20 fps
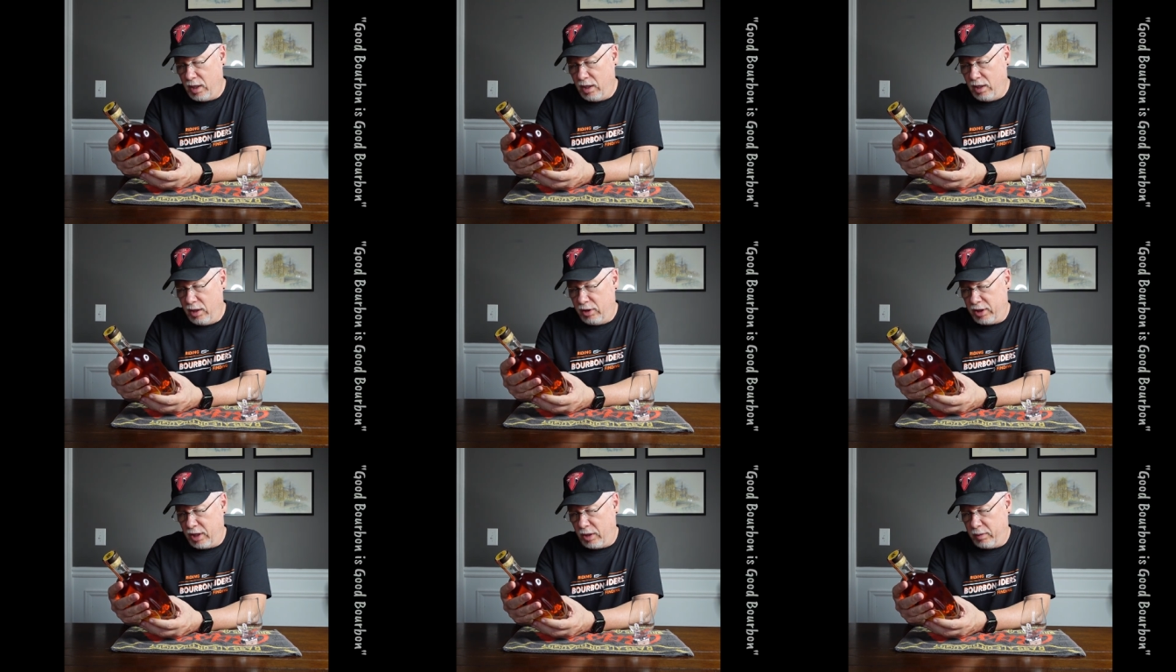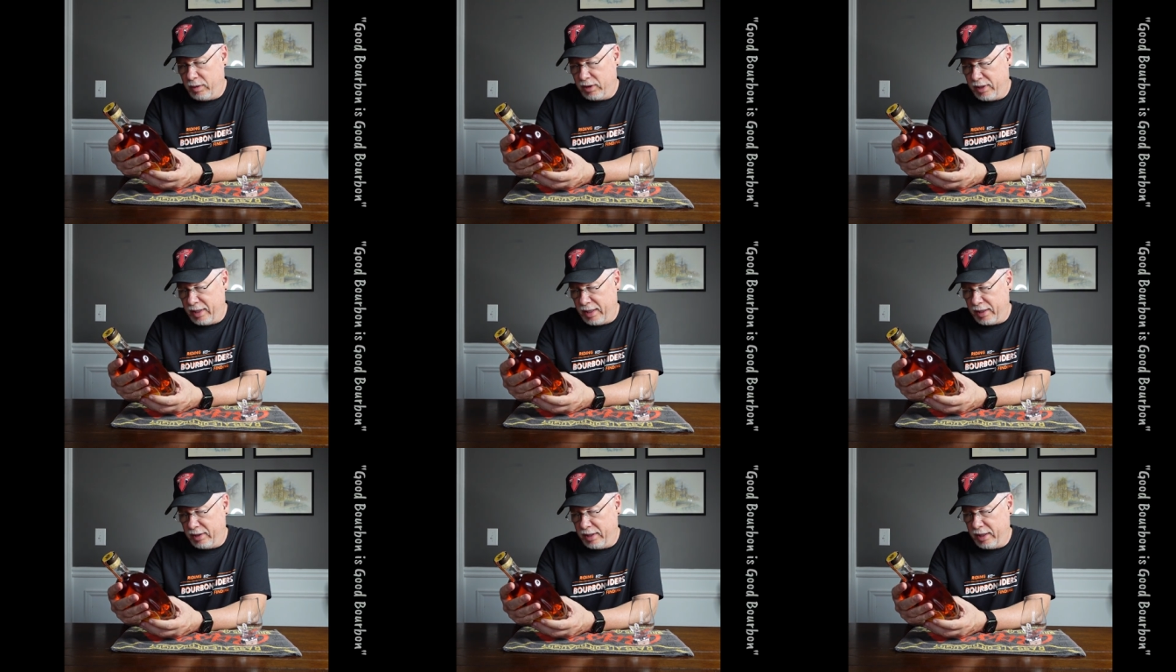So it
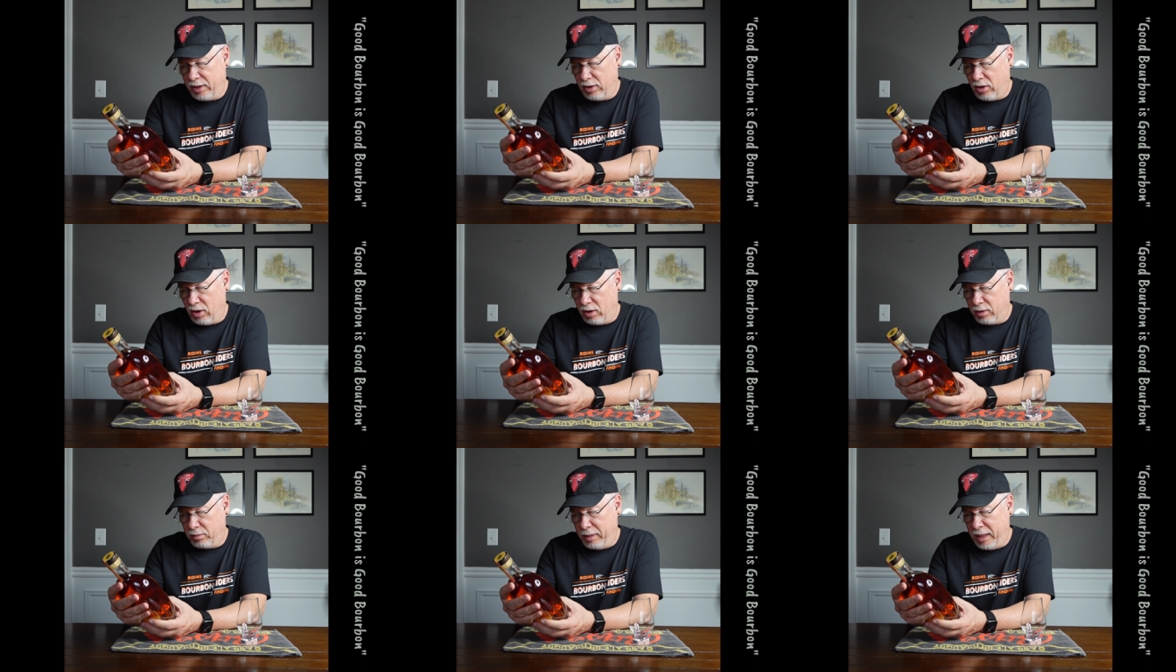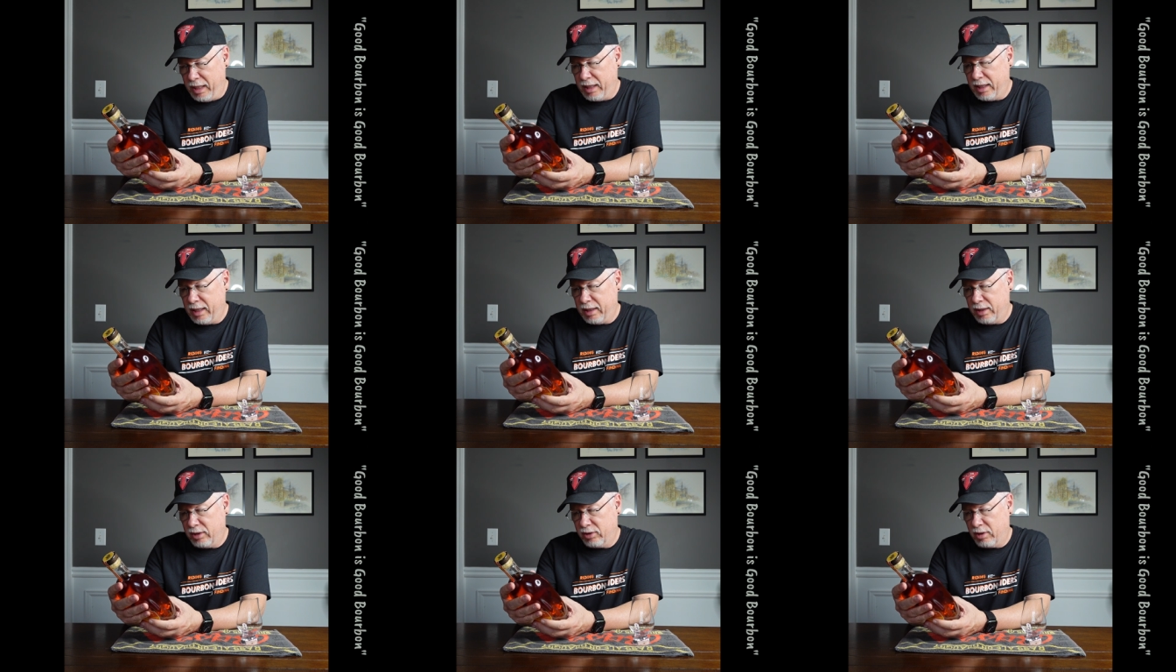says here
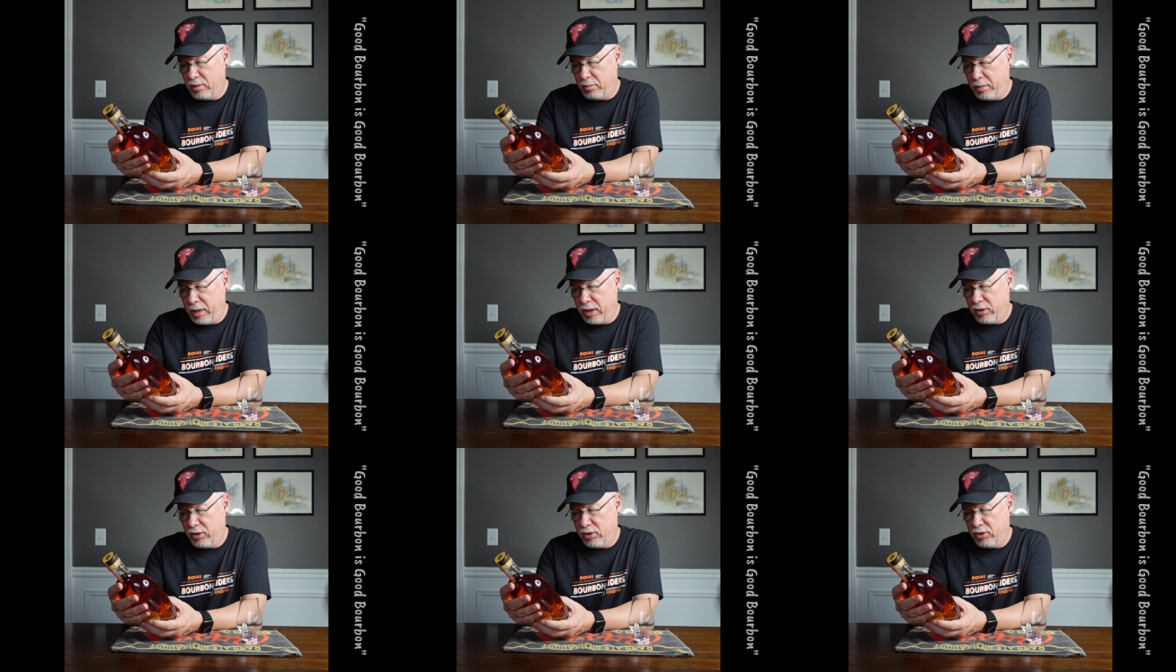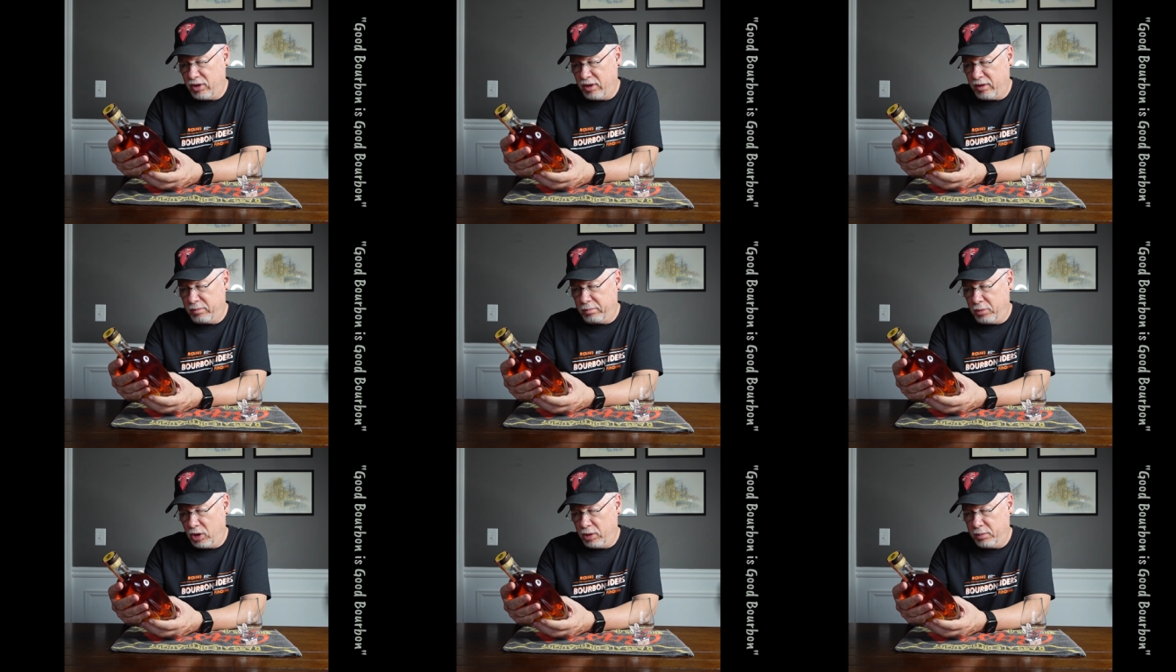Armida is a marriage
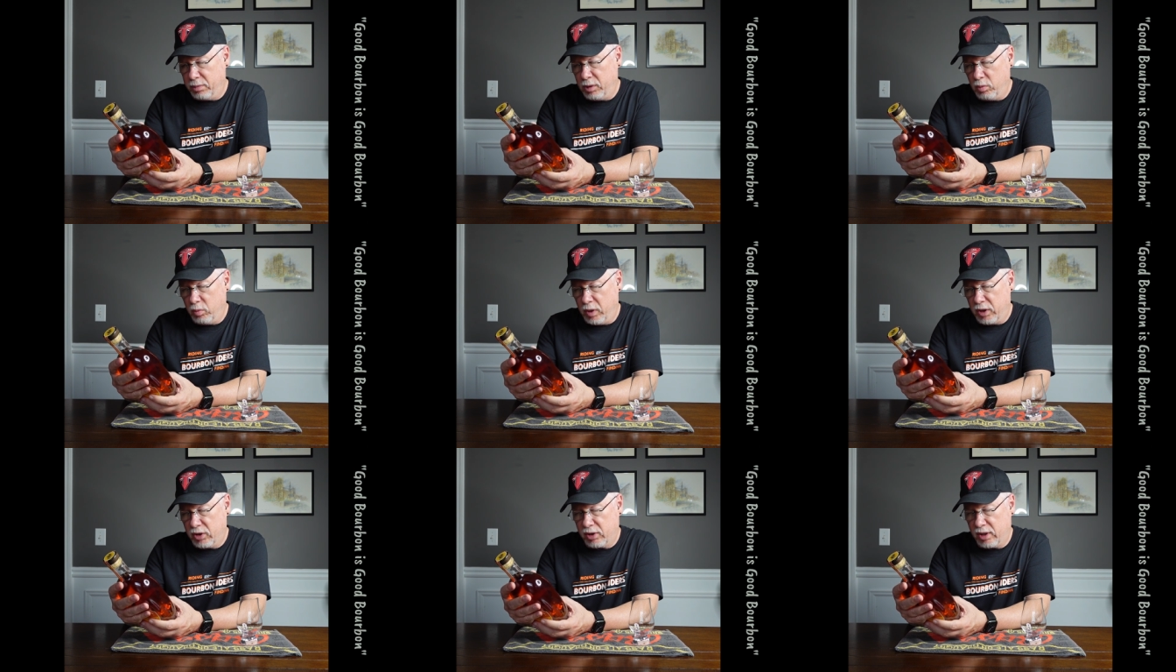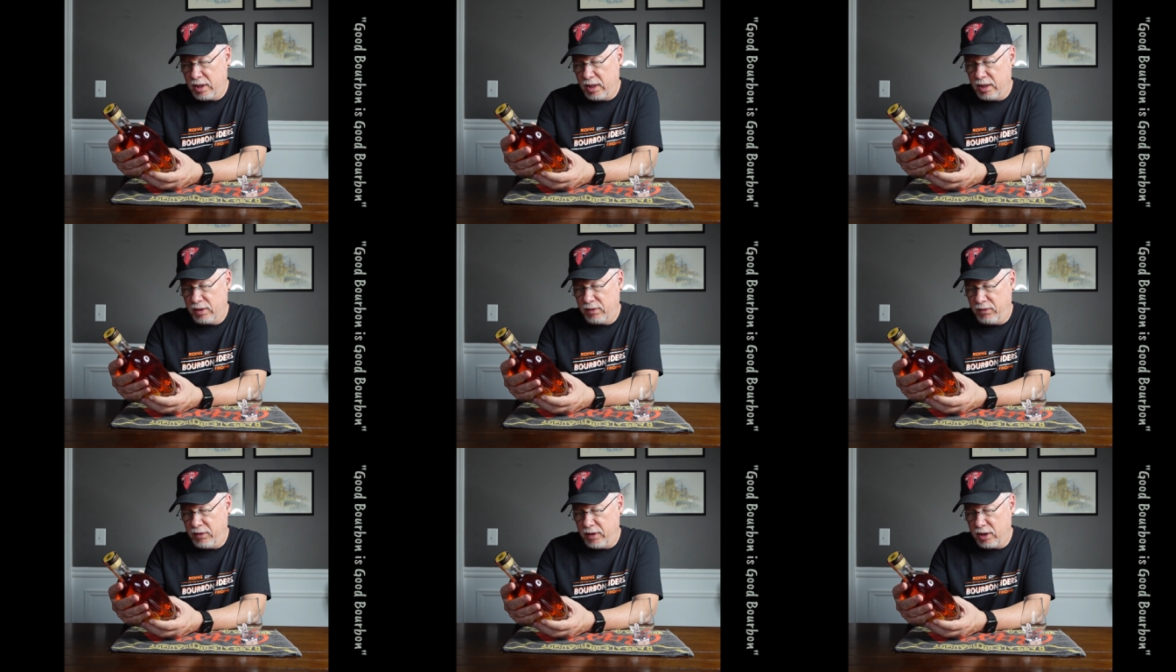of bourbon
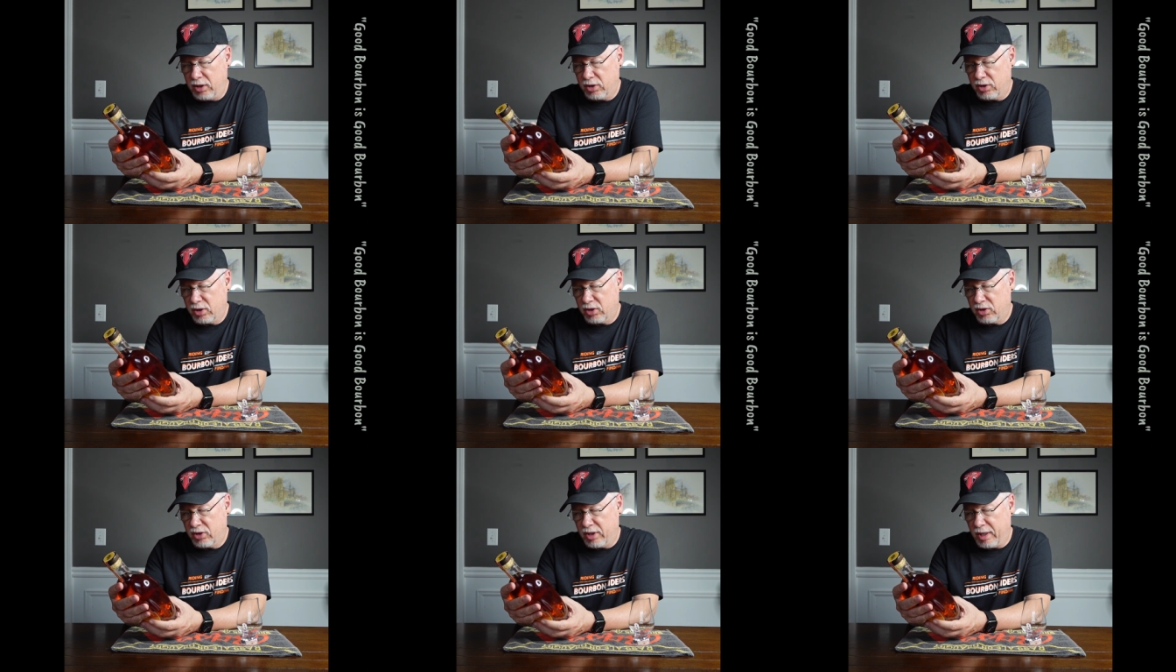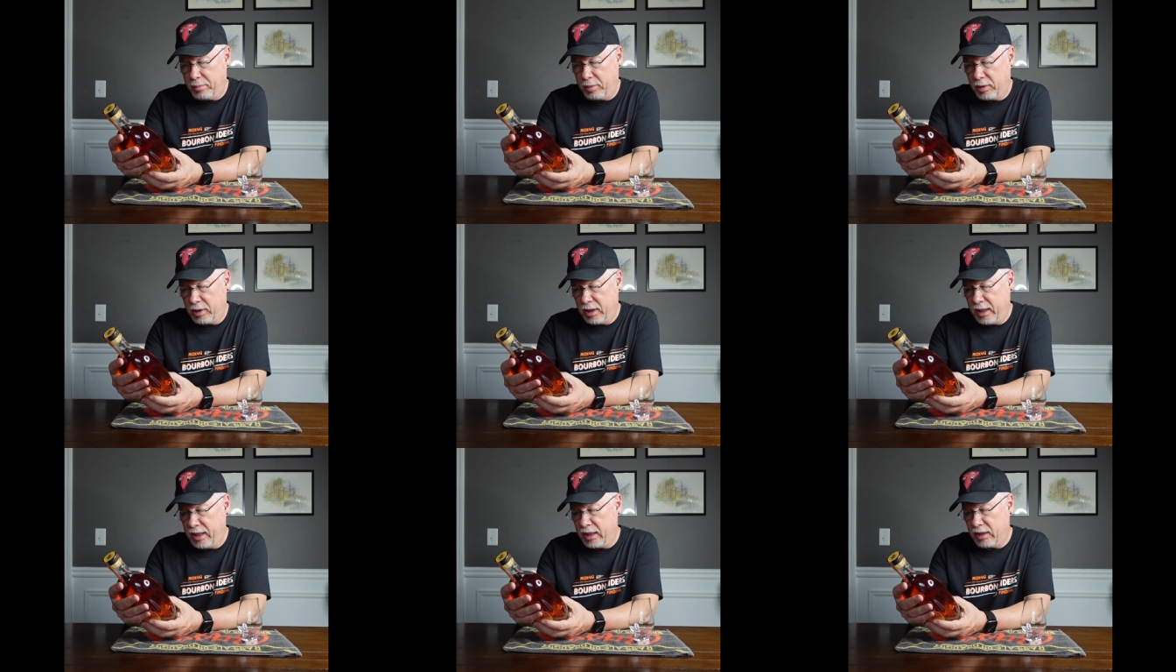whiskeys finished
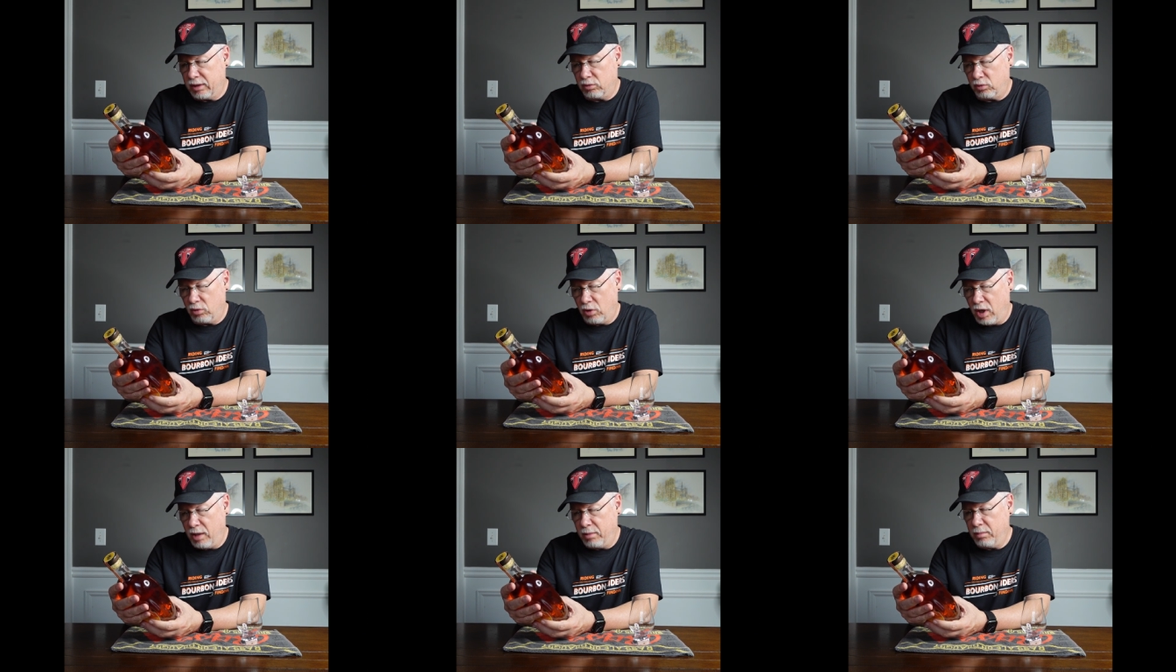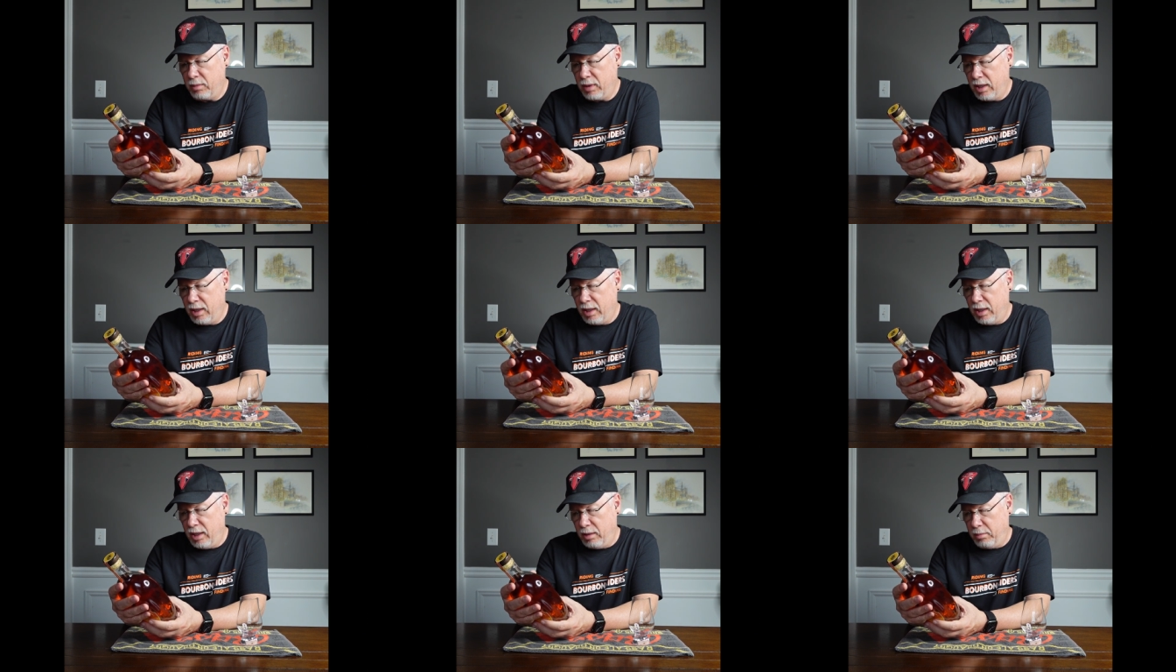separately in rum,